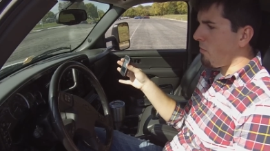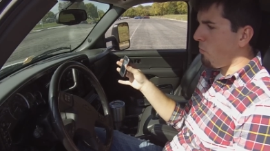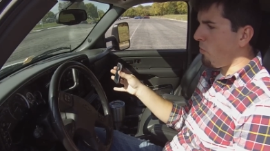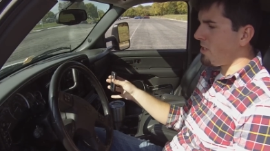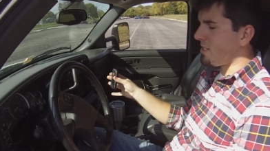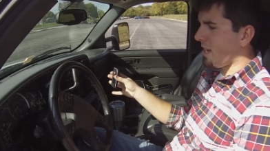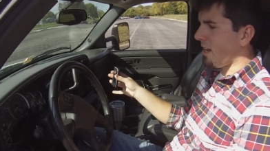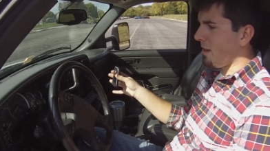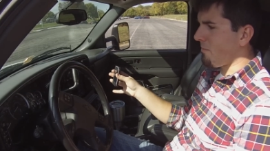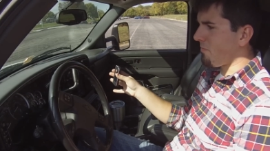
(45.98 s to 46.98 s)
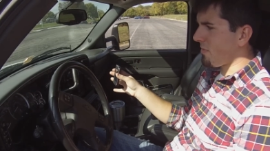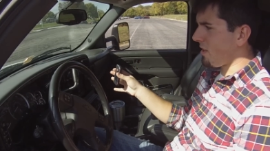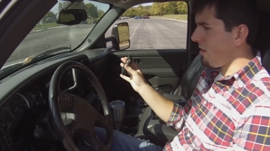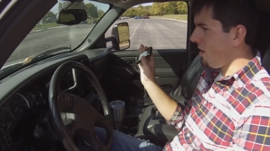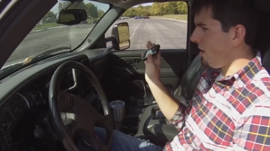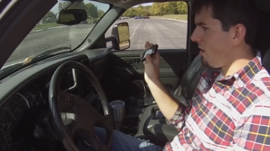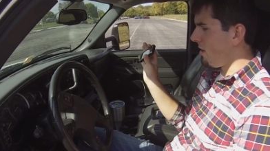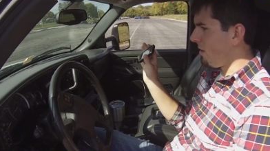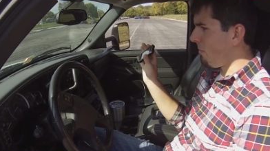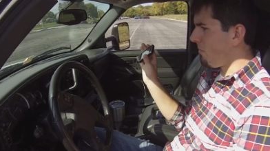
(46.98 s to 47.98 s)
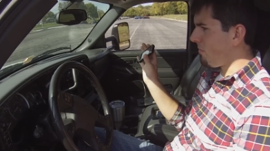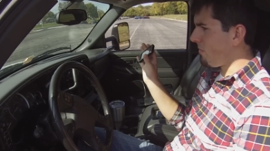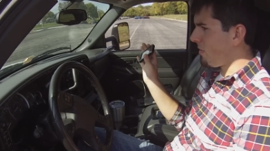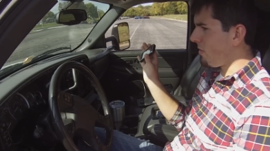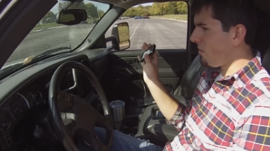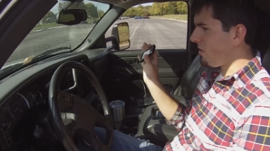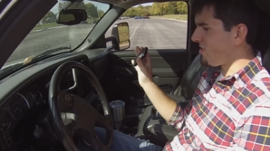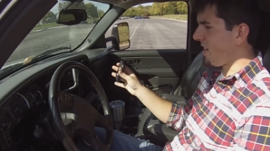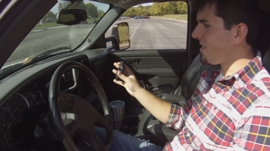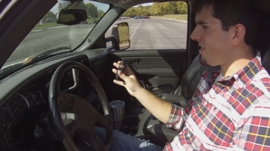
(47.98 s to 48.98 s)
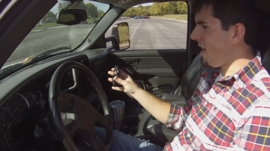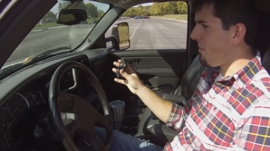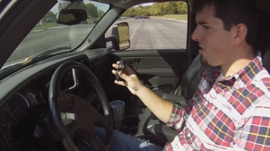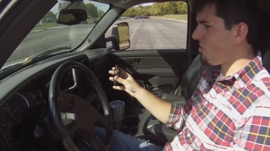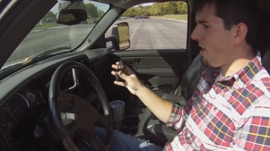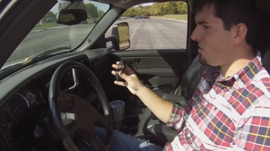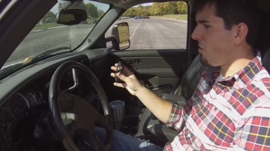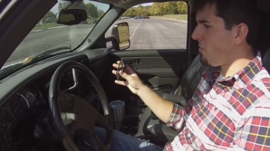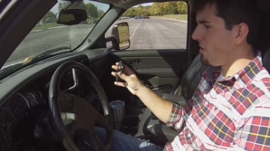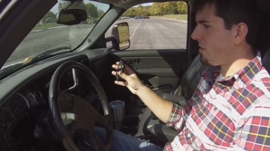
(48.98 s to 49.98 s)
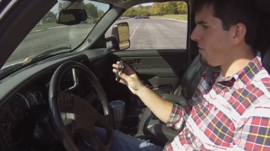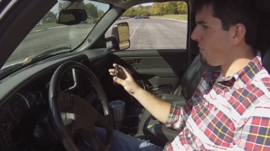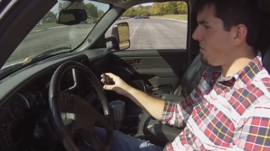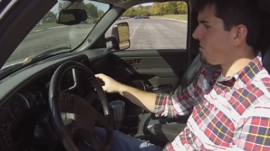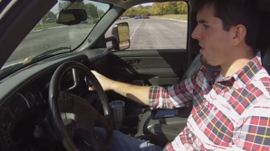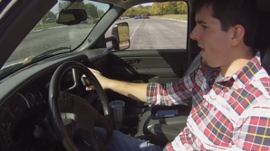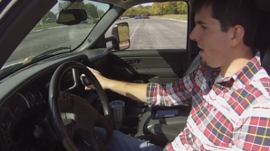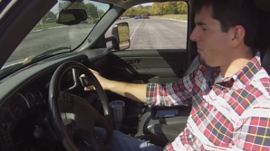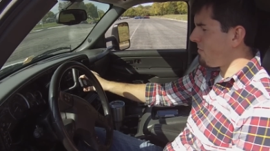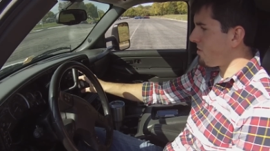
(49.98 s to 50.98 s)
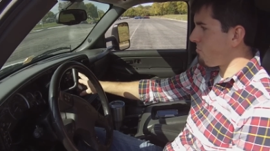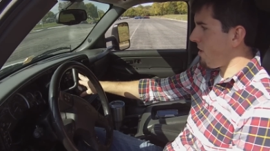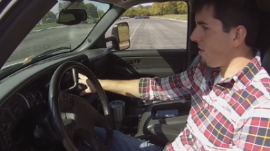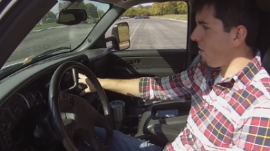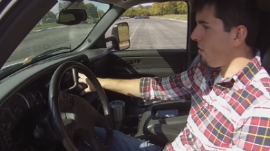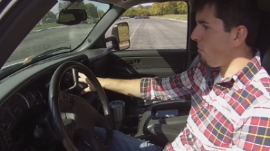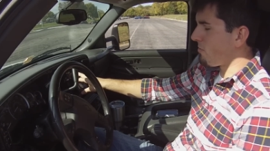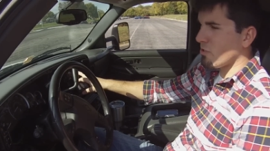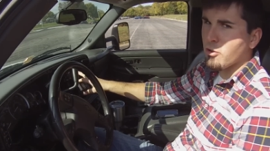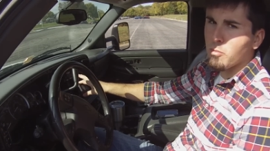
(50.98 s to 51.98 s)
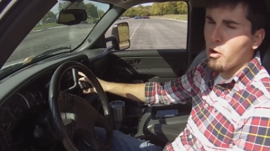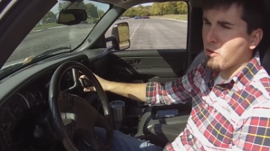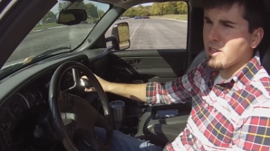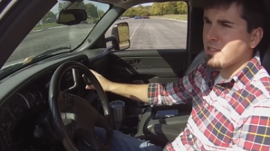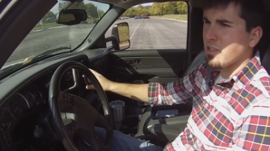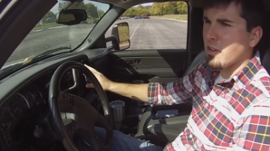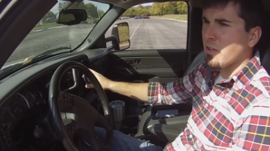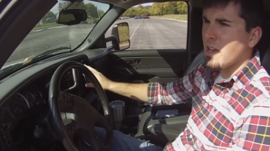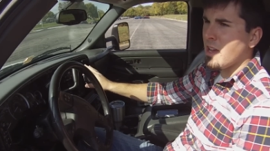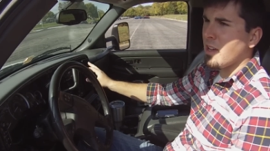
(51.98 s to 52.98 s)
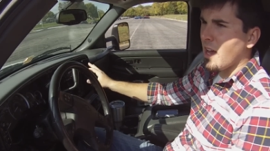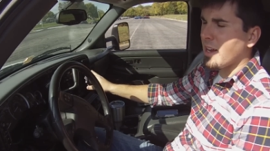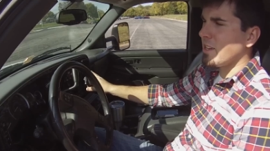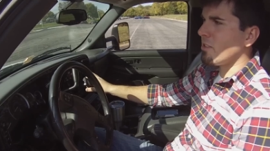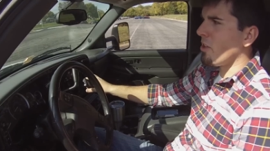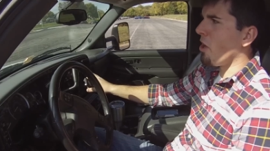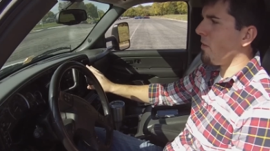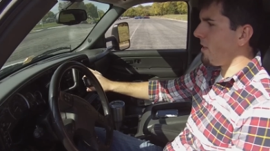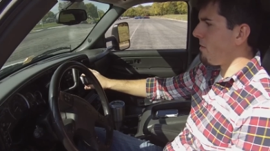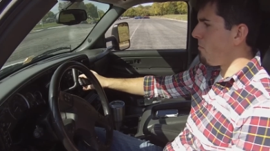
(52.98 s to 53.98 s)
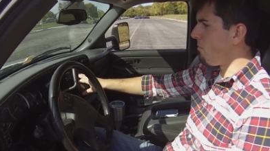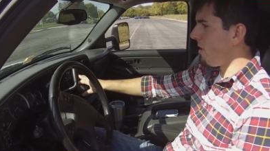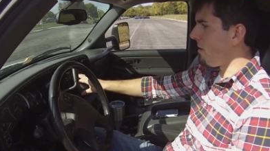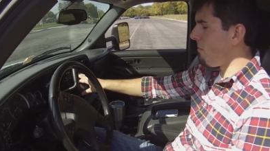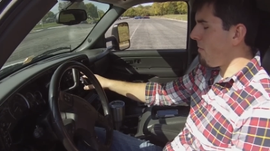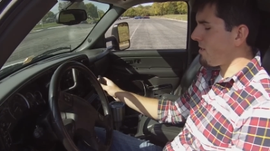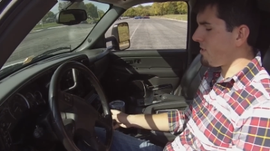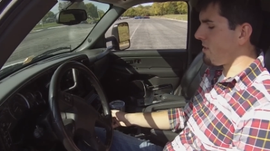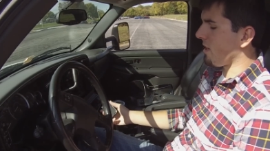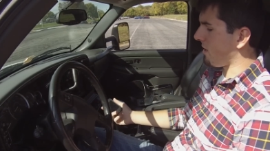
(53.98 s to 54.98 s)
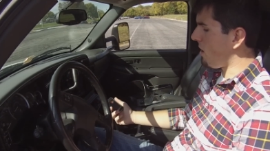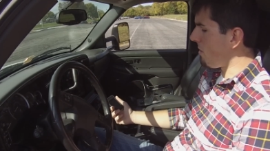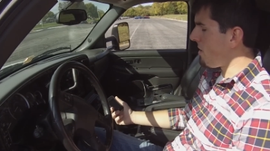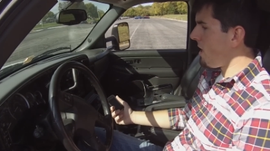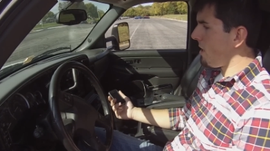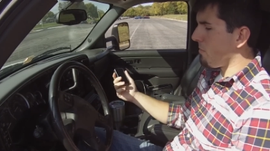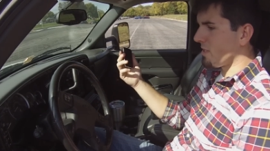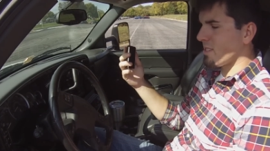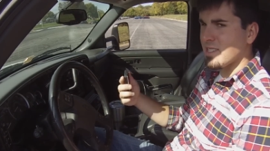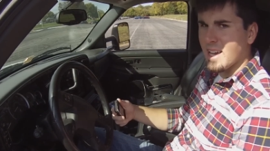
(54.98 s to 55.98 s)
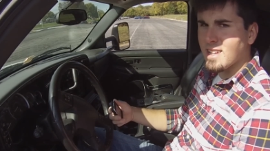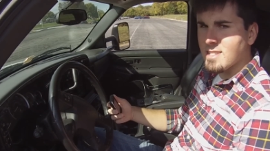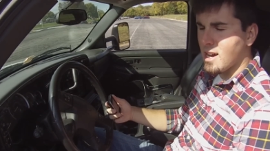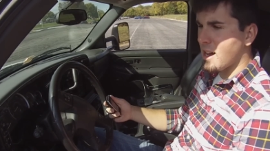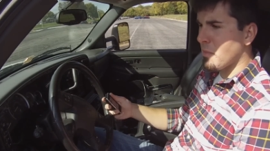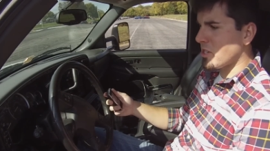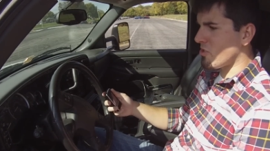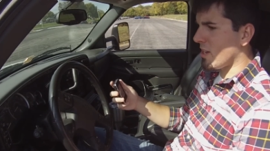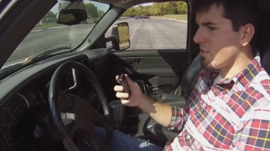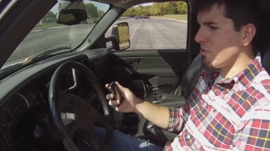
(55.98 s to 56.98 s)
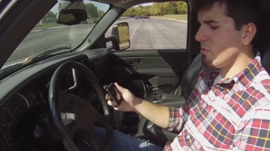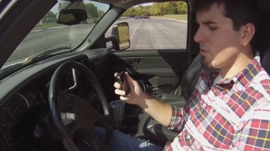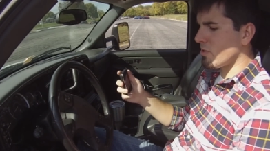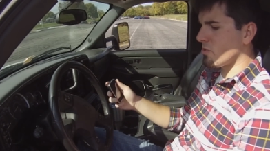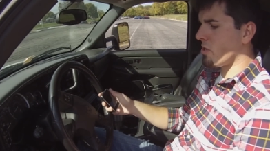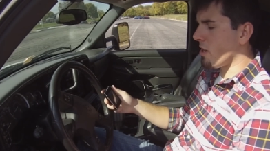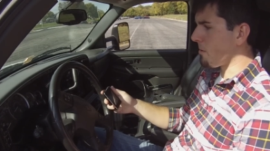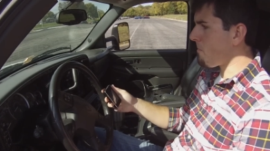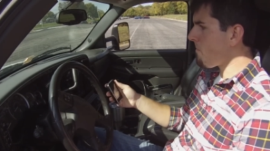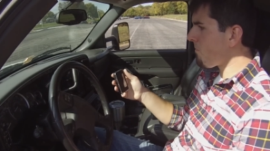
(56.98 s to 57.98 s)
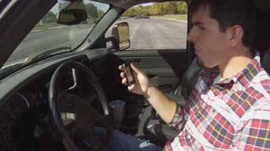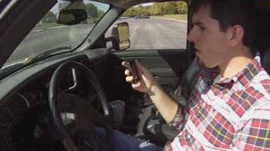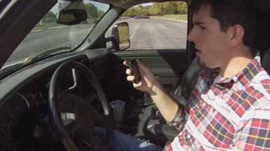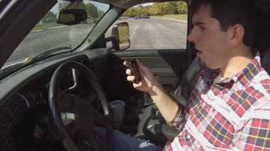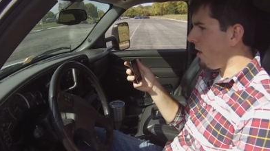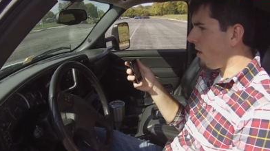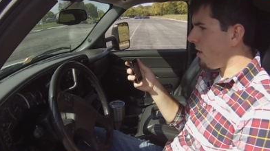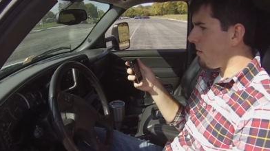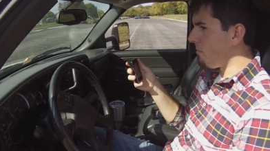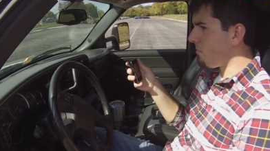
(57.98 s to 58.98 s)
One time, the second time I tried tuning it, the first time this radio was a little broken, so I didn't know, it didn't mess anything up. But the second time I tried to tune this truck, I